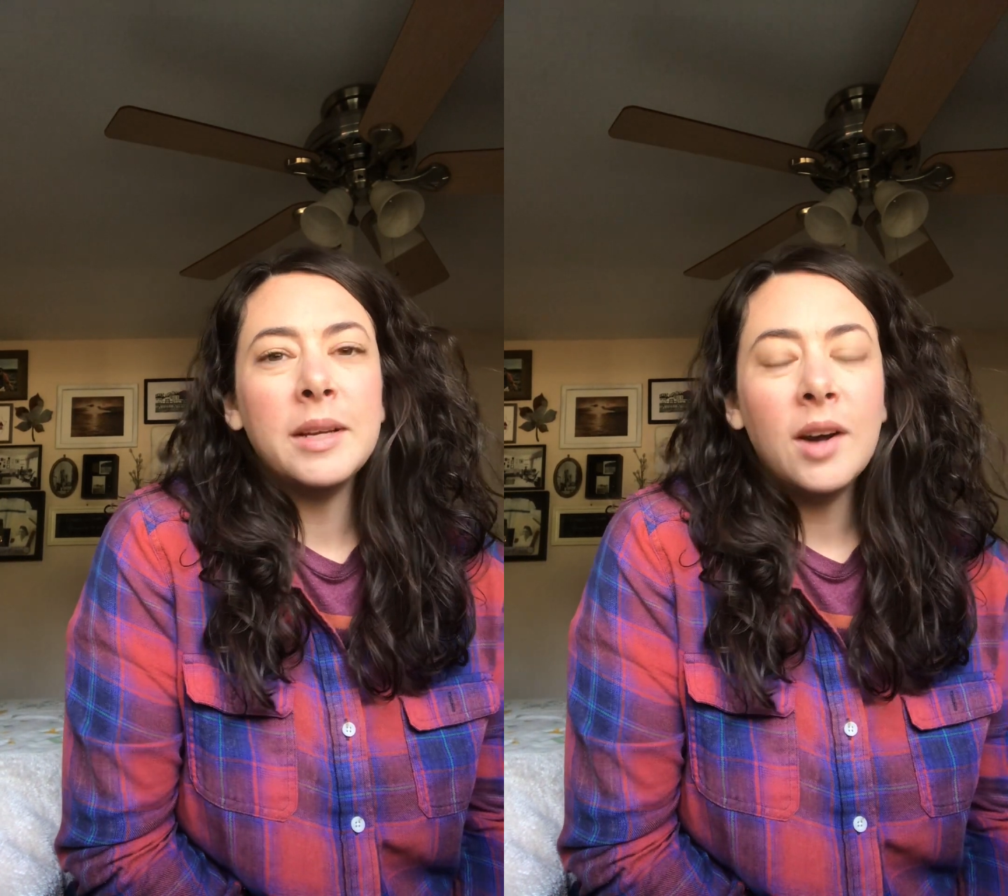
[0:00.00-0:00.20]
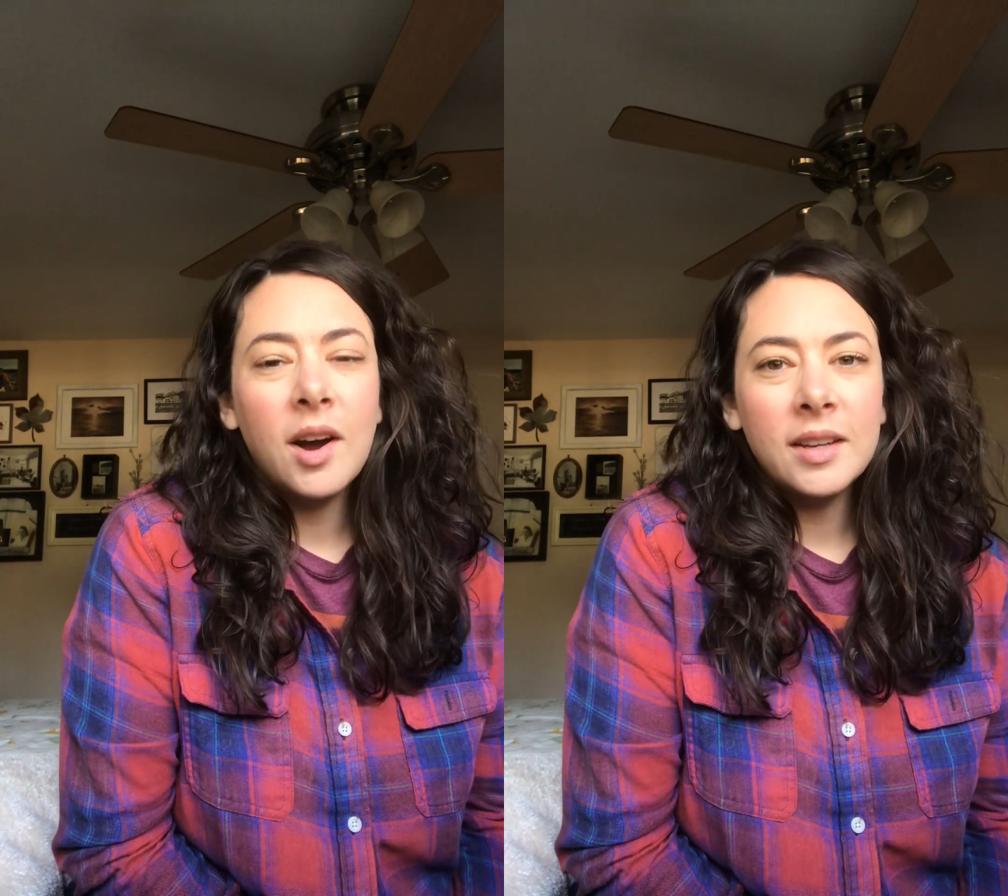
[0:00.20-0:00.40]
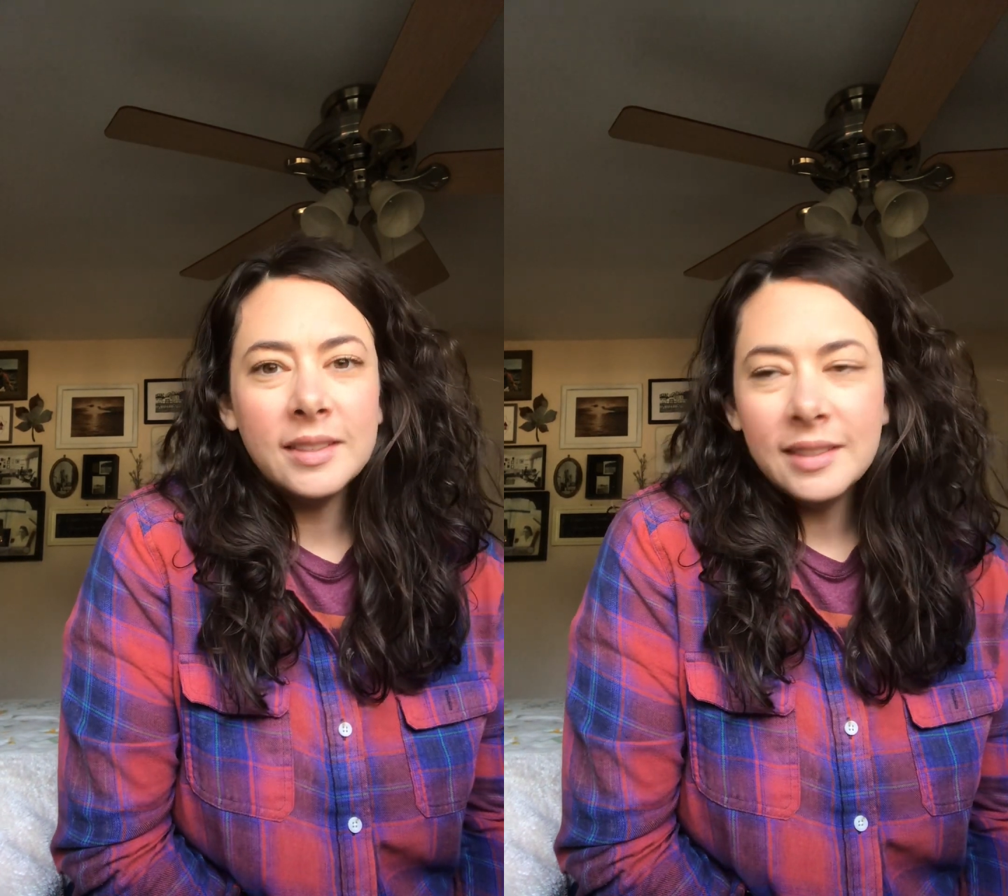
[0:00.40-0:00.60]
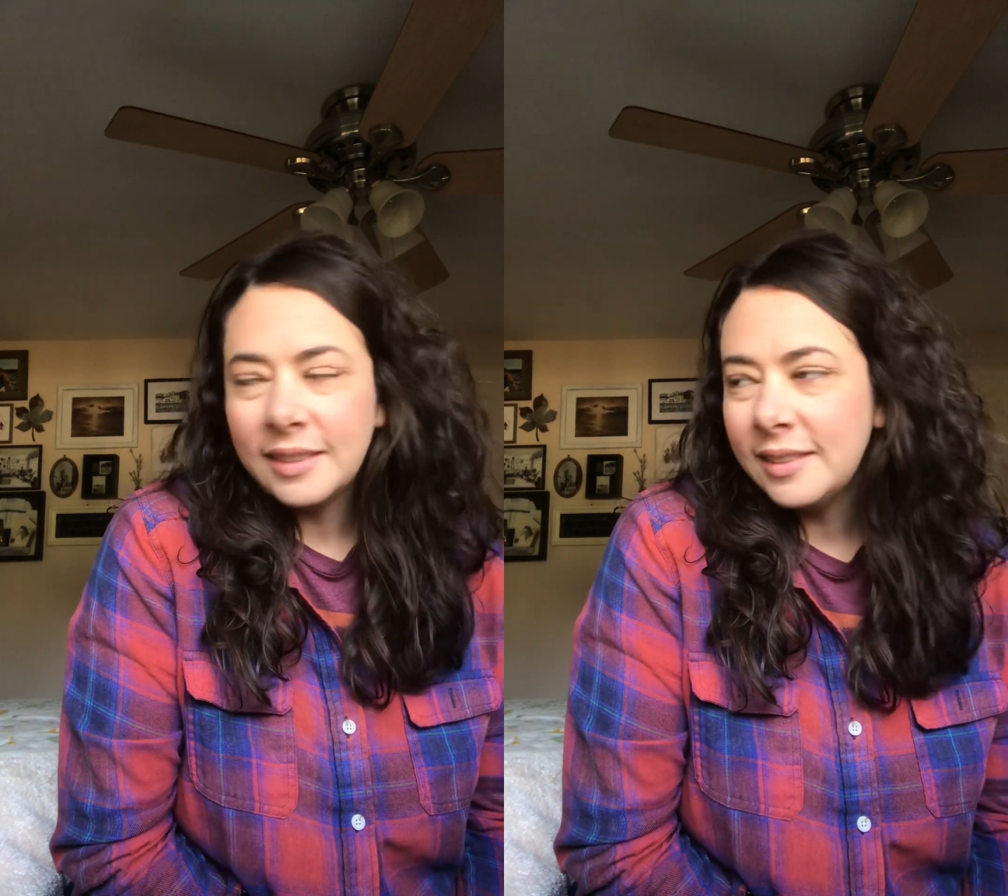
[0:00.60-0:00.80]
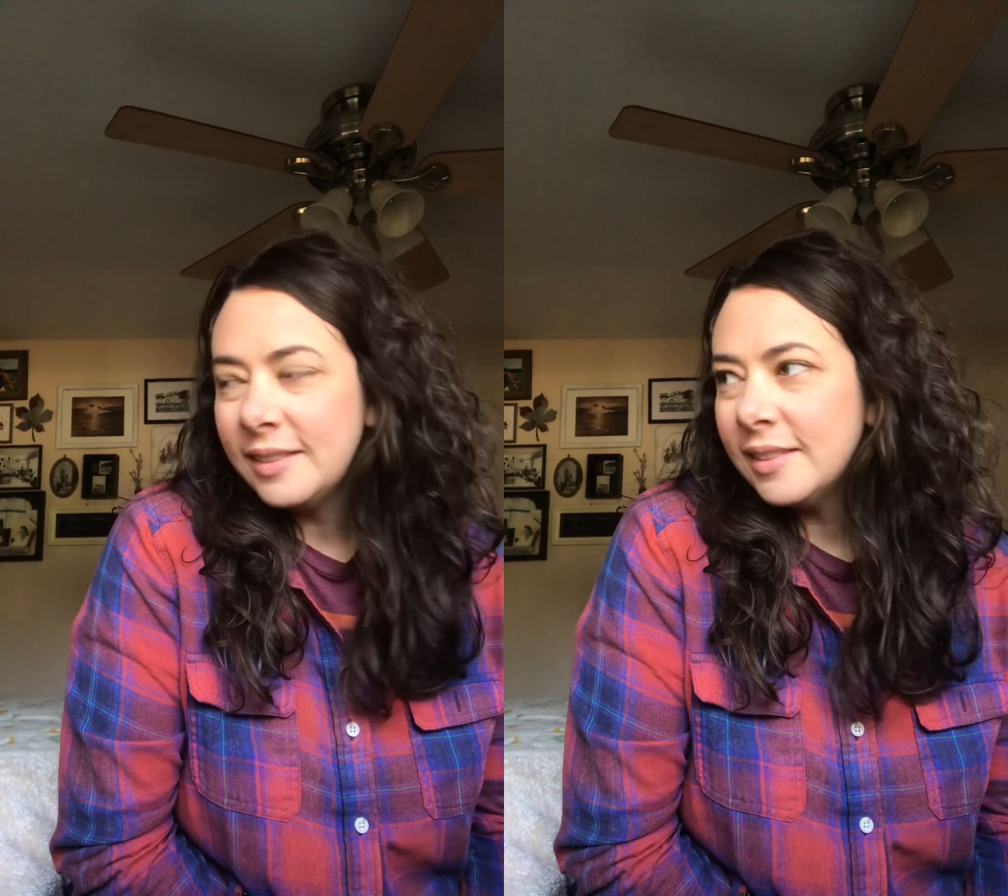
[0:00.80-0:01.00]

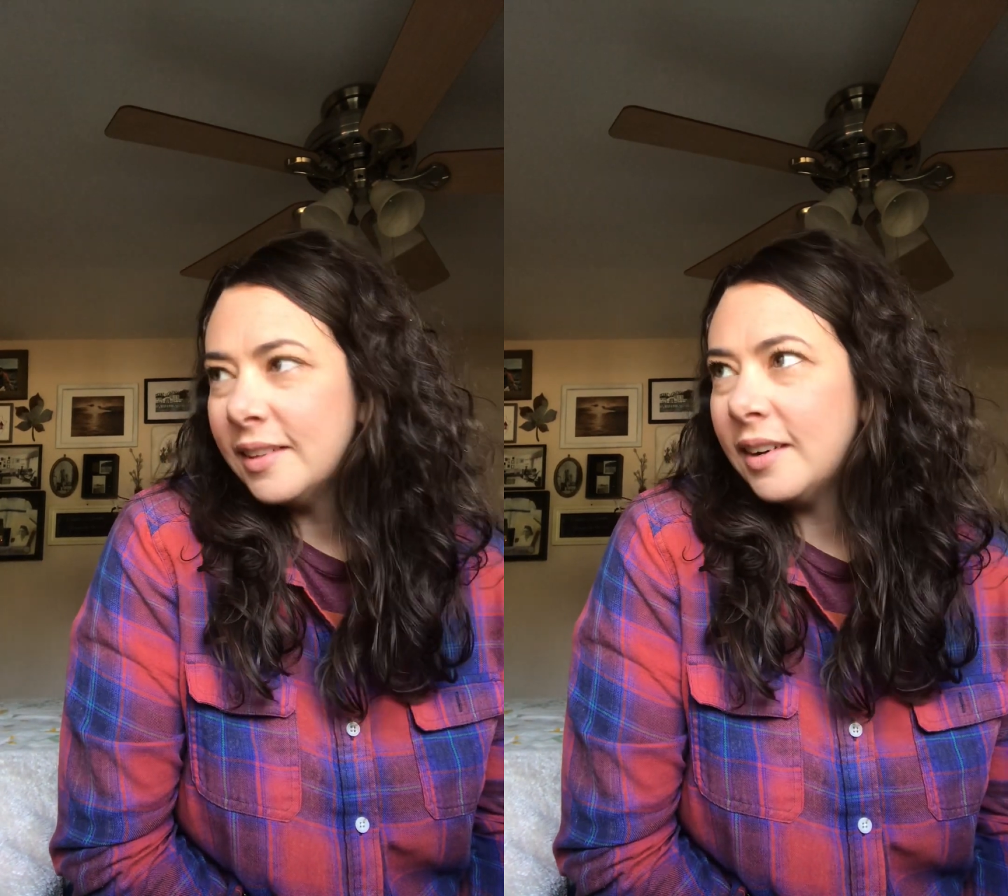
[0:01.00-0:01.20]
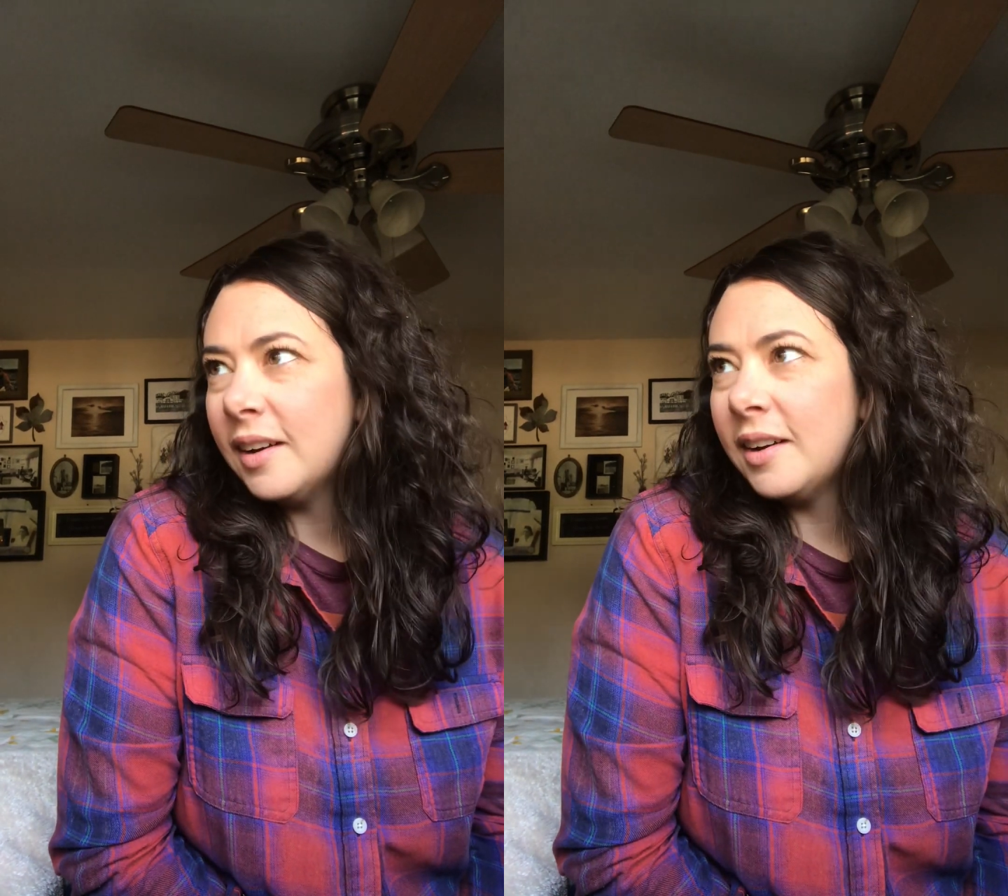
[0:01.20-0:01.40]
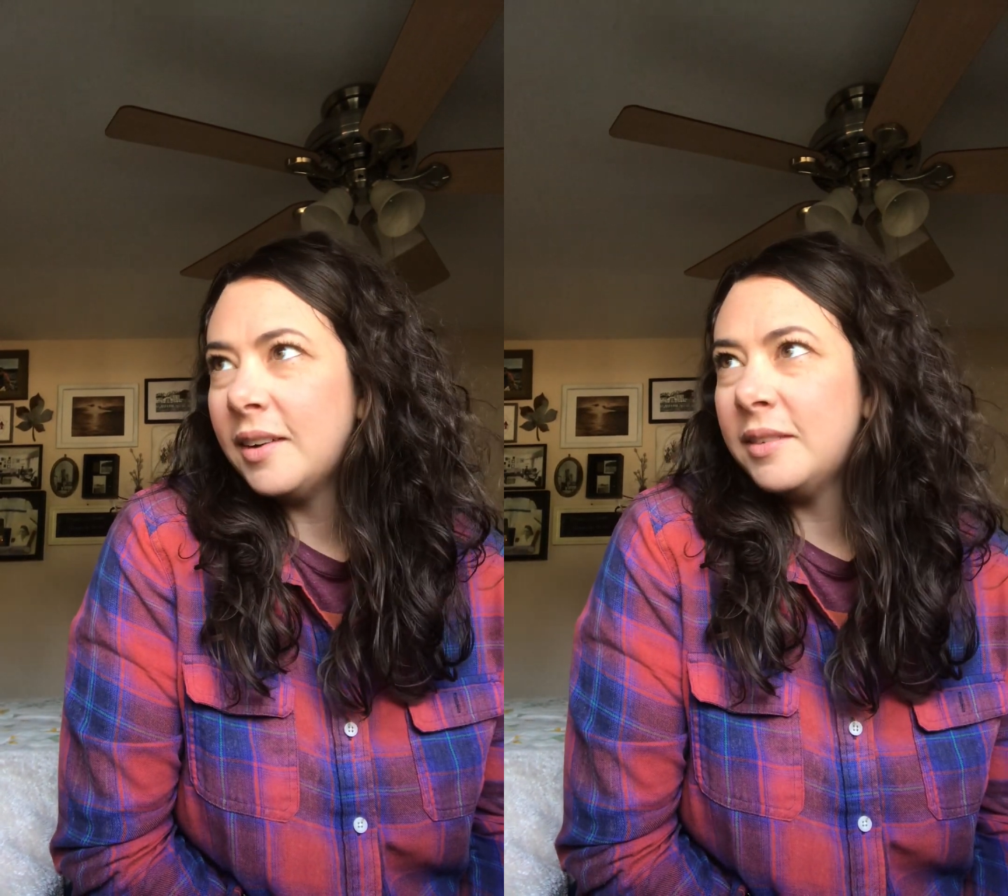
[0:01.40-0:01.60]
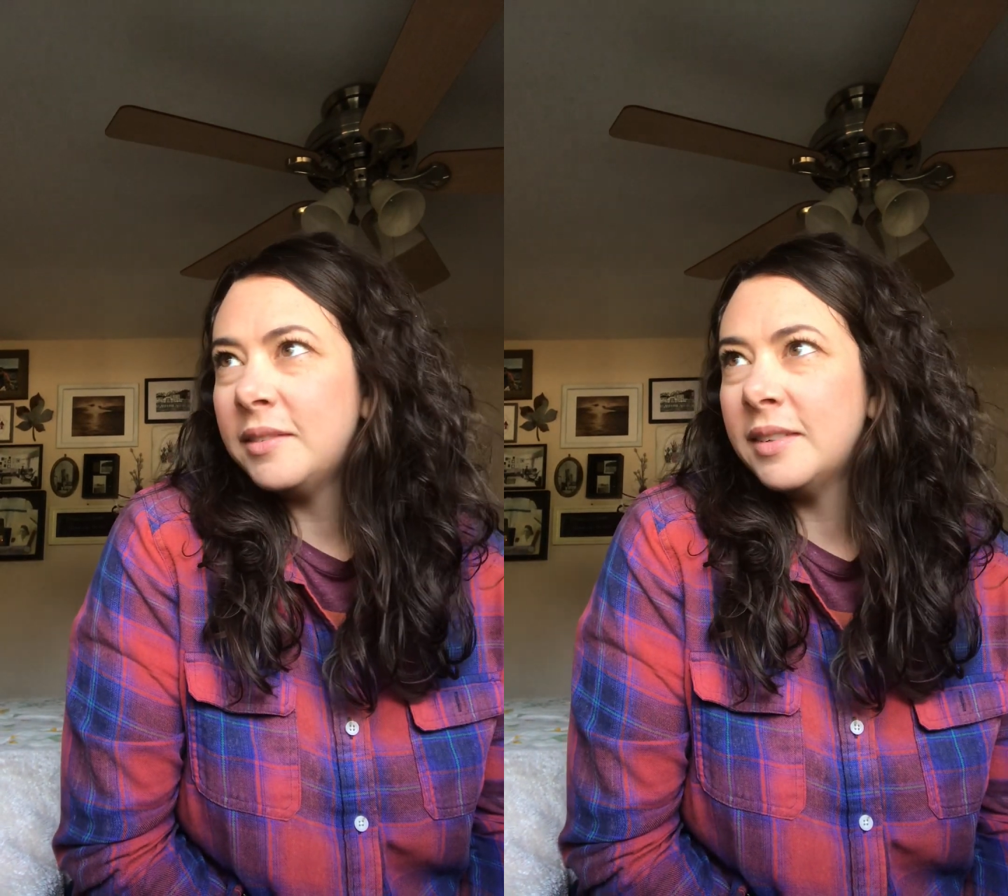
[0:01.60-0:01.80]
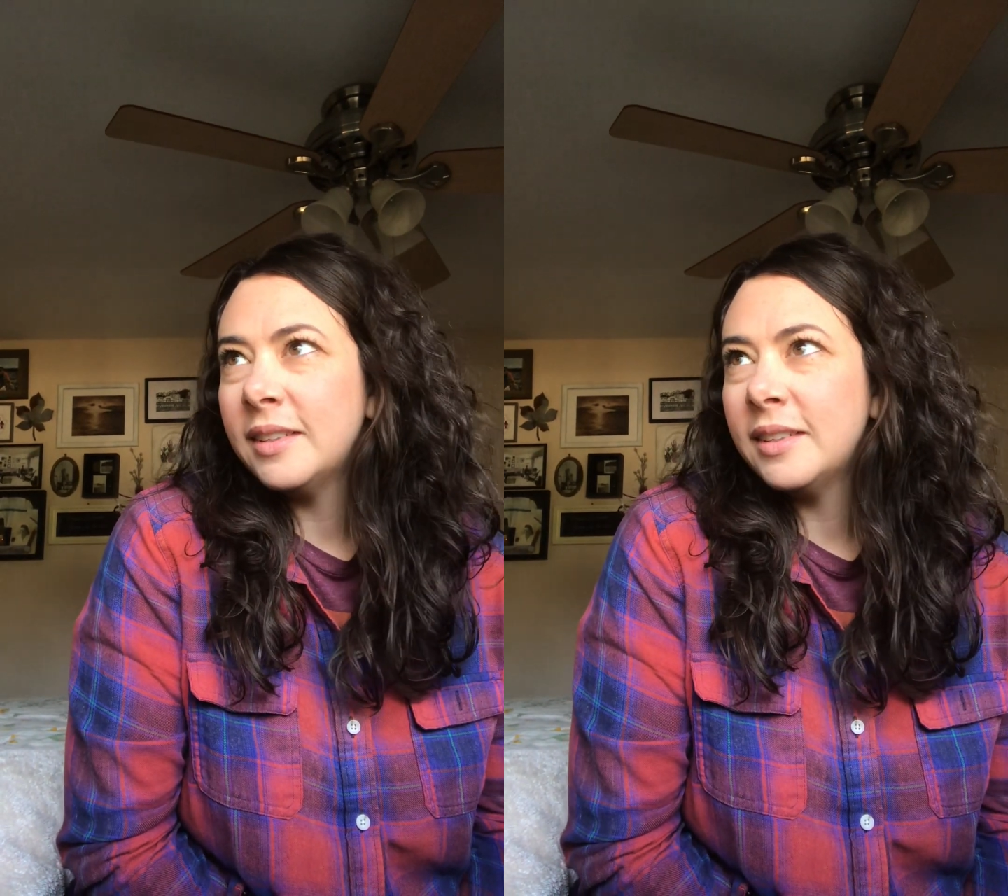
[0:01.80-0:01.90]
causes of